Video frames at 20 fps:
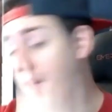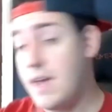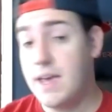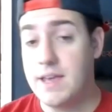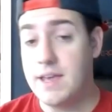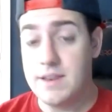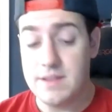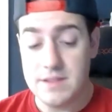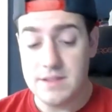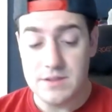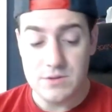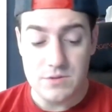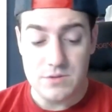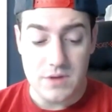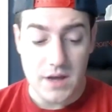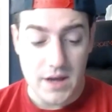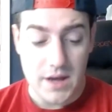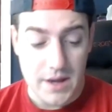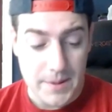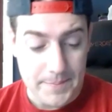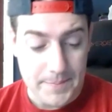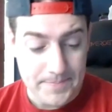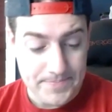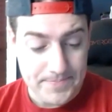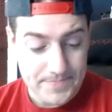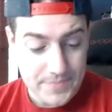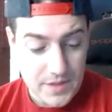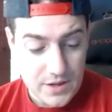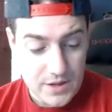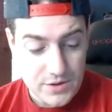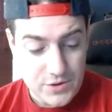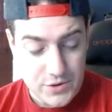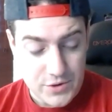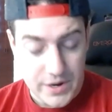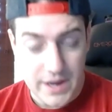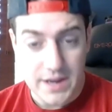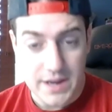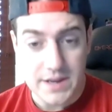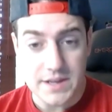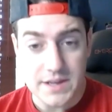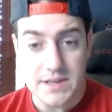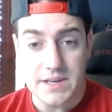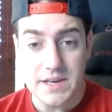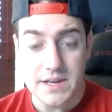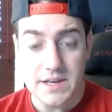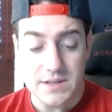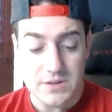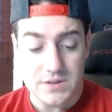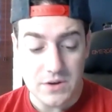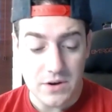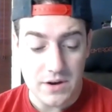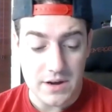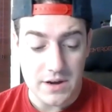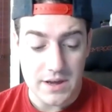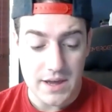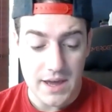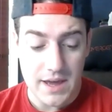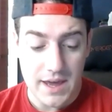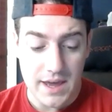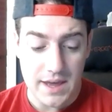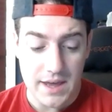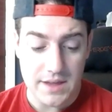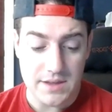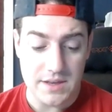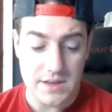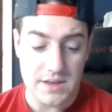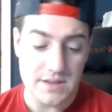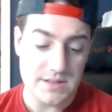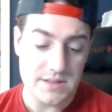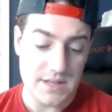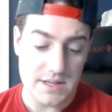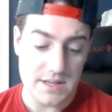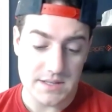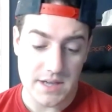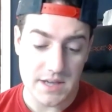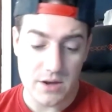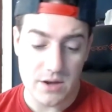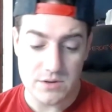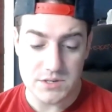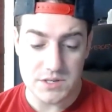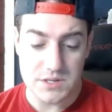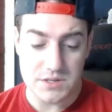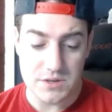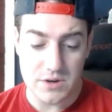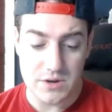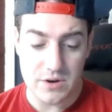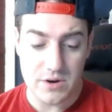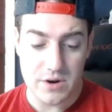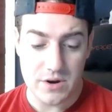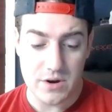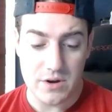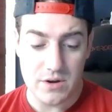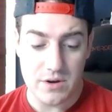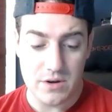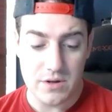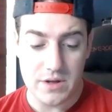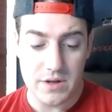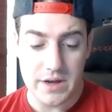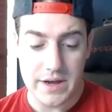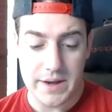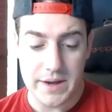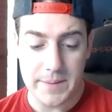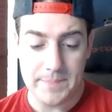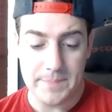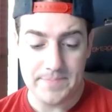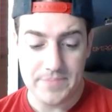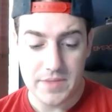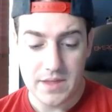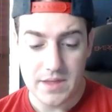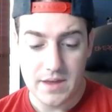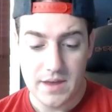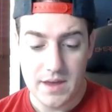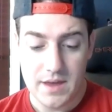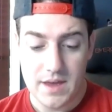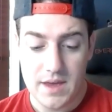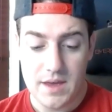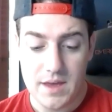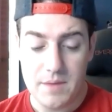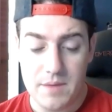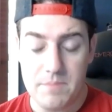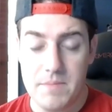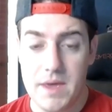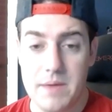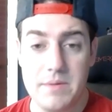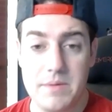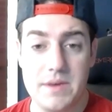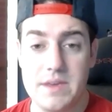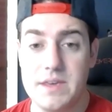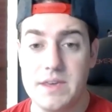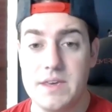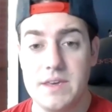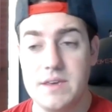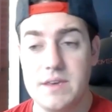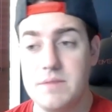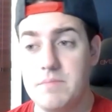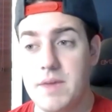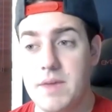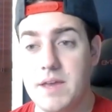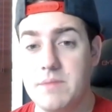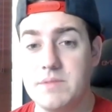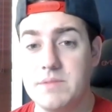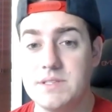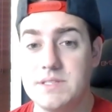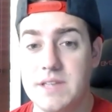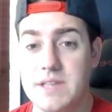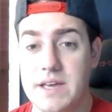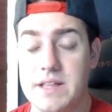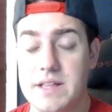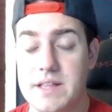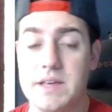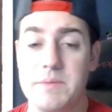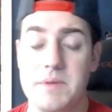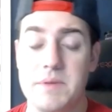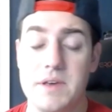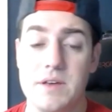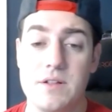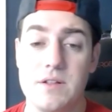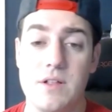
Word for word: and um, Trent and Nakia talk, and he says like, "Oh, she's a good girl. Um, maybe he made a mistake like being